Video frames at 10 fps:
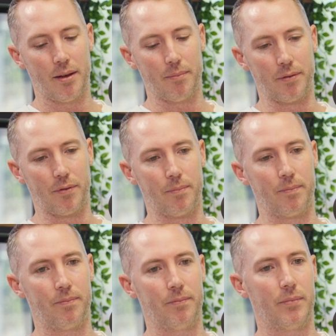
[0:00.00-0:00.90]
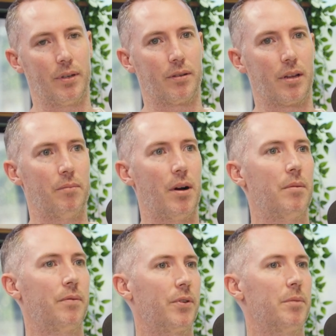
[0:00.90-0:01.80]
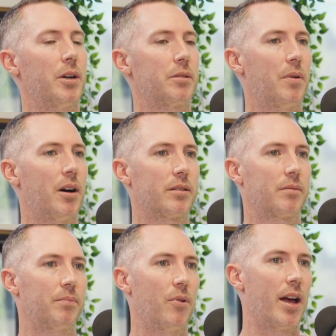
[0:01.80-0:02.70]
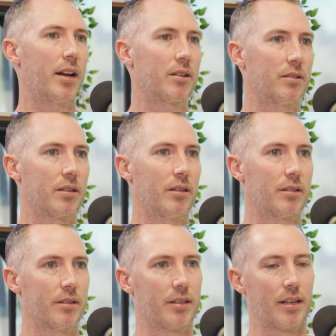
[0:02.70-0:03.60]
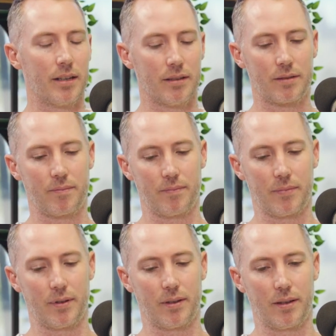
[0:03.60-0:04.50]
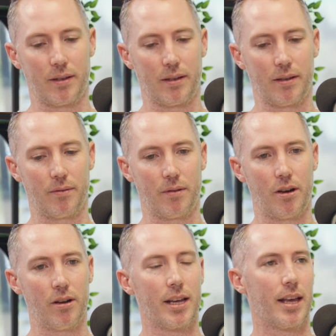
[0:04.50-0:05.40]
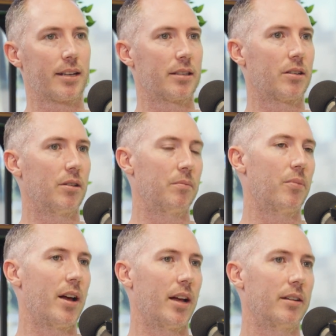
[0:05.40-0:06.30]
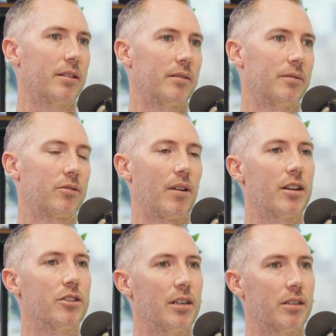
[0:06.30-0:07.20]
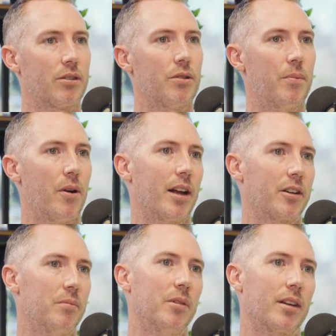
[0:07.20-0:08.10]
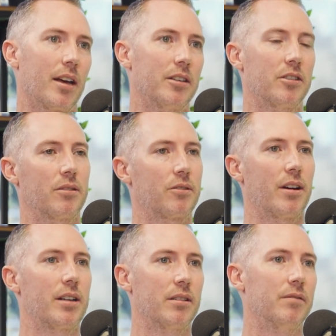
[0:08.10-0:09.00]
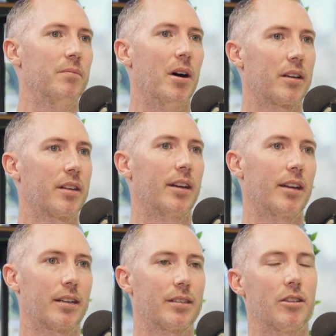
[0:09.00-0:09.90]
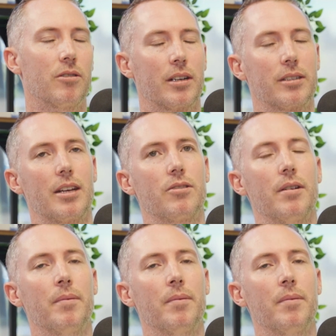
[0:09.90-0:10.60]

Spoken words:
But for for the most part, brand consultancies only execute brand strategies through brand communication, creative marketing, etc., etc.